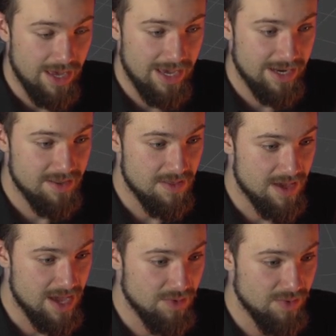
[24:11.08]
and
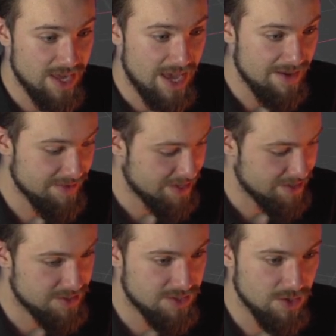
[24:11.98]
there we have
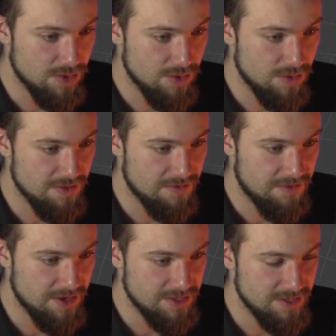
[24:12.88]
it. So the
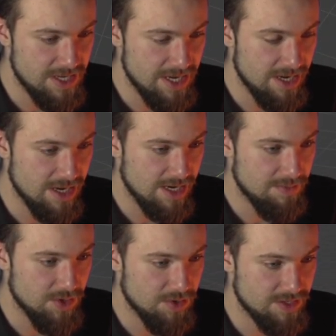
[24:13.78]
first thing
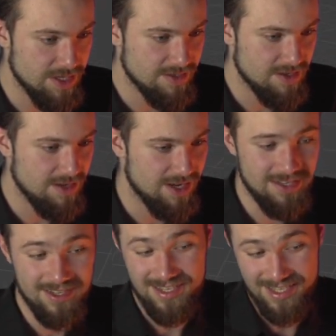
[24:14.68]
I'm noticing is that the
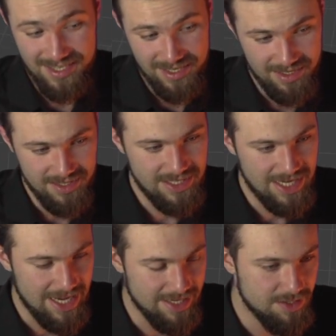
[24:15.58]
legs are still a
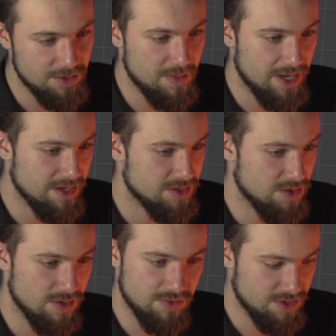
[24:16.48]
tad too big,
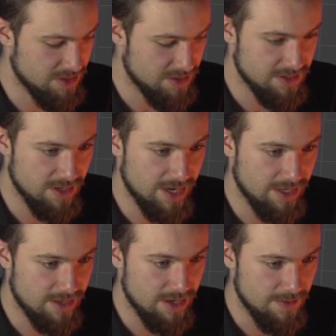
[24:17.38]
so I'm just going to
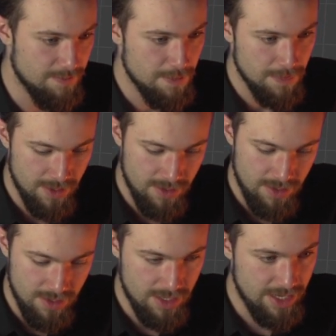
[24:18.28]
select that
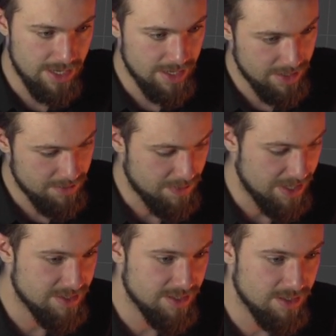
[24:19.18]
and
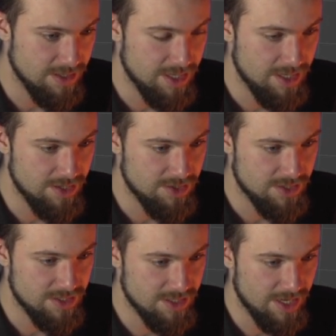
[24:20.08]
basically
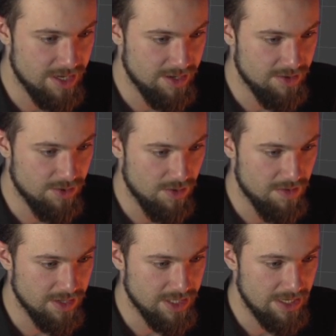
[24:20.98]
just scale the whole
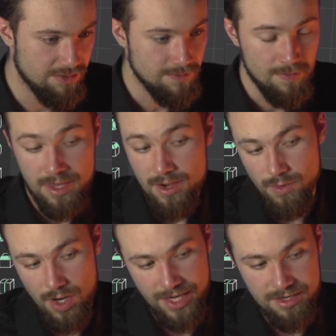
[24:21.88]
thing down.
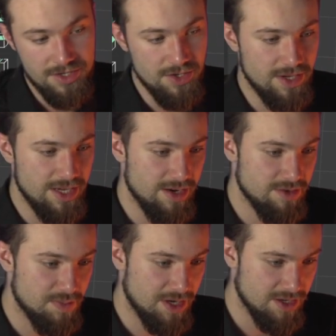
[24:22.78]
What I can do here
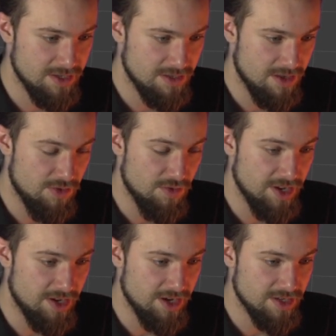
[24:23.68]
is, because the
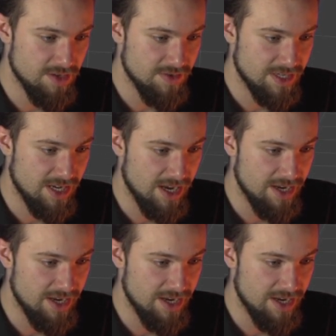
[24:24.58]
3D cursor is